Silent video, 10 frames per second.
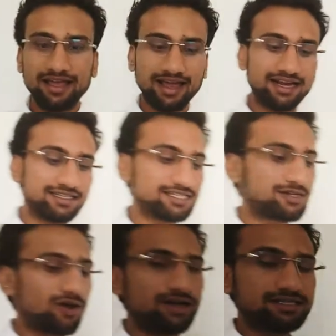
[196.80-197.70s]
and this
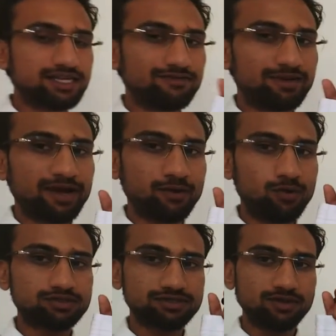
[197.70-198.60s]
law is given by
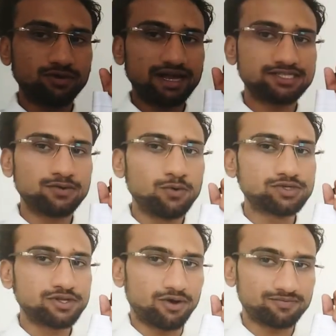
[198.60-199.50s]
Hooke, known as
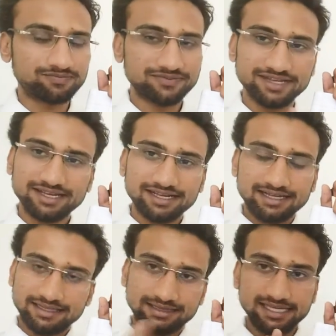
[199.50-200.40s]
Hooke's law.
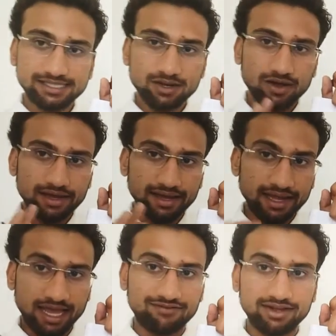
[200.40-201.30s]
This law
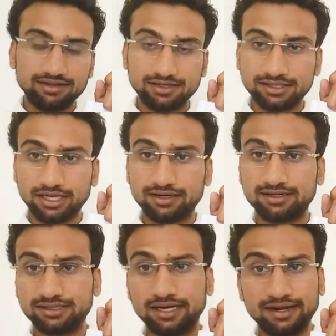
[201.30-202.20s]
have a
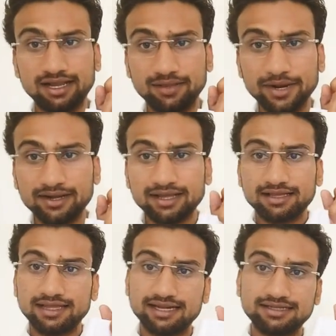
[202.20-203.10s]
certain limit,
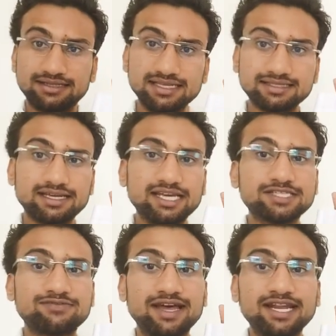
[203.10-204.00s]
then this
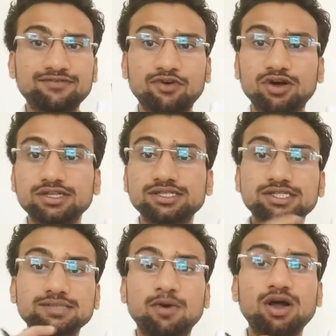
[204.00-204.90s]
is valid for
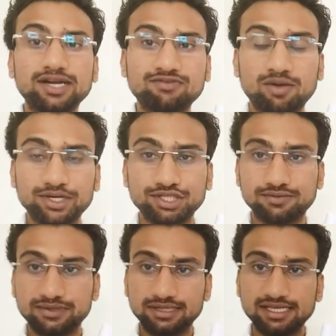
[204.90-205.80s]
small deformation.